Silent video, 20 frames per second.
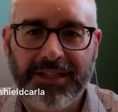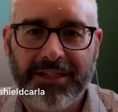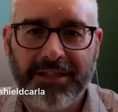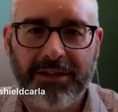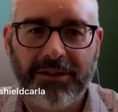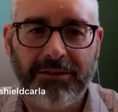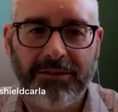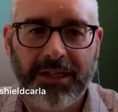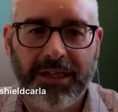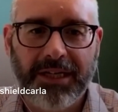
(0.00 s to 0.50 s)

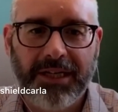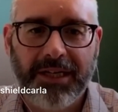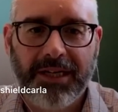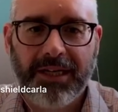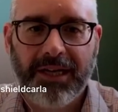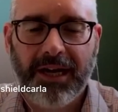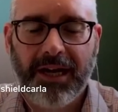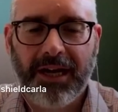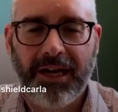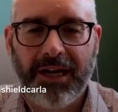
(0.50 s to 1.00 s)
So
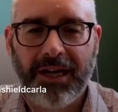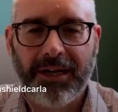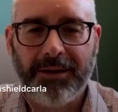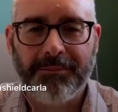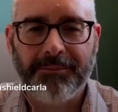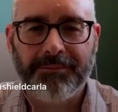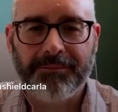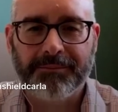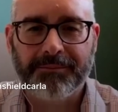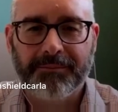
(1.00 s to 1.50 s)

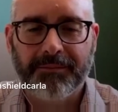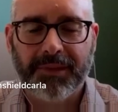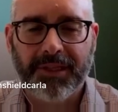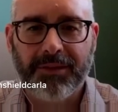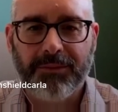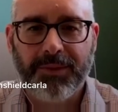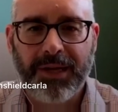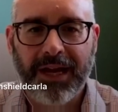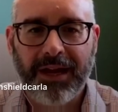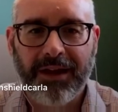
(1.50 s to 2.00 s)
um,
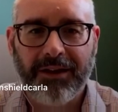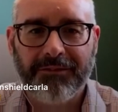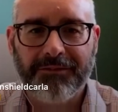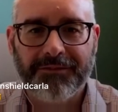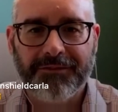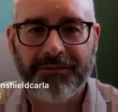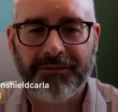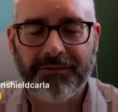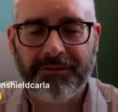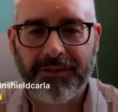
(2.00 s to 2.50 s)
we have
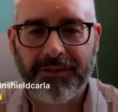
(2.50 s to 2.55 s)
